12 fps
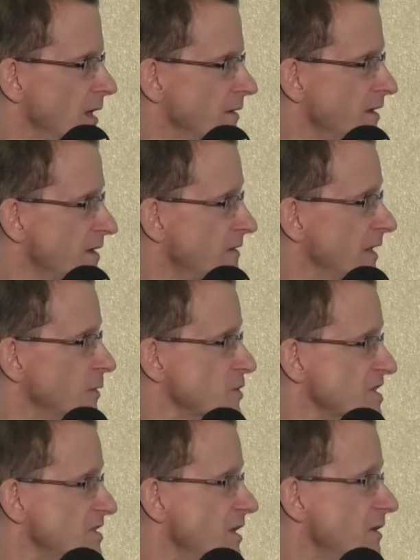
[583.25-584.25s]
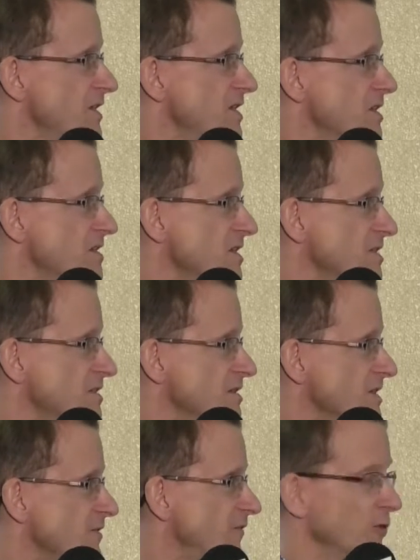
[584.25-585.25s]
The other thing was targeted
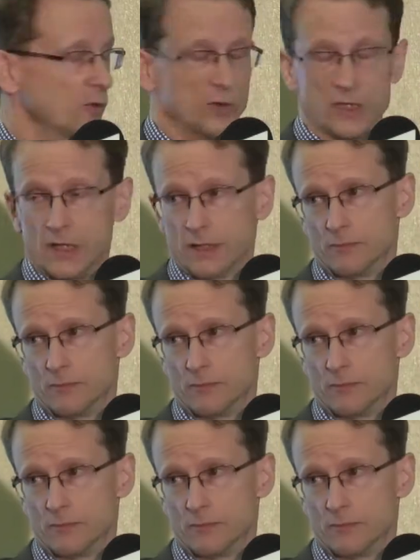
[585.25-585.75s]
assistance for